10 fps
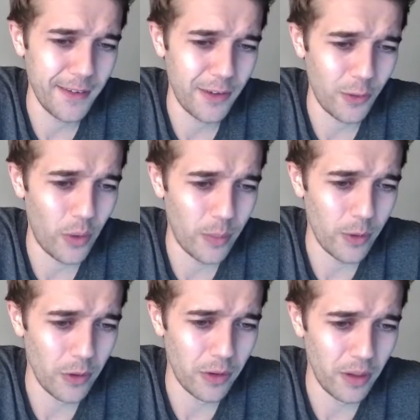so I'm
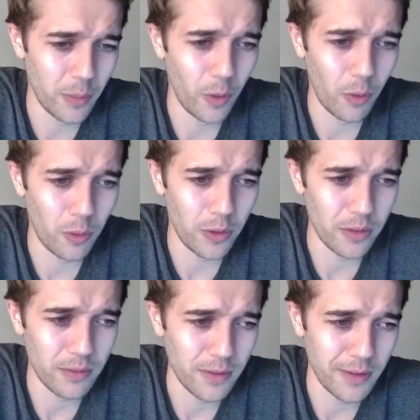good. I'm gold.
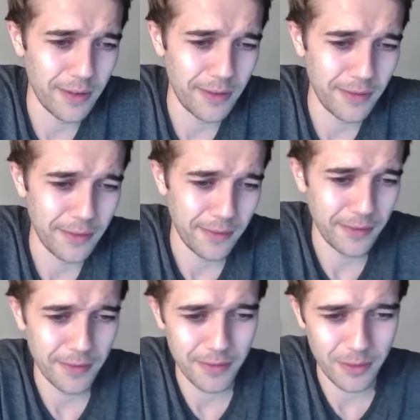
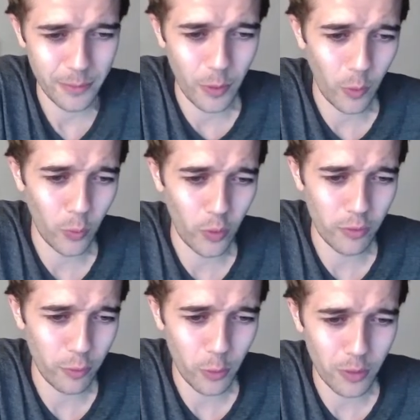I'm gold
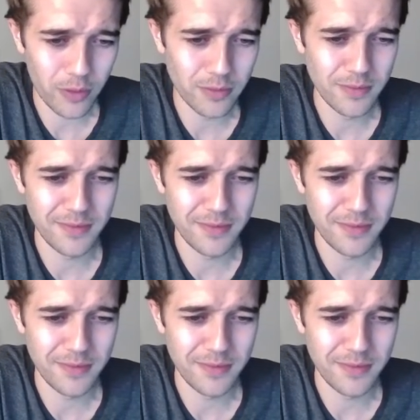1-4.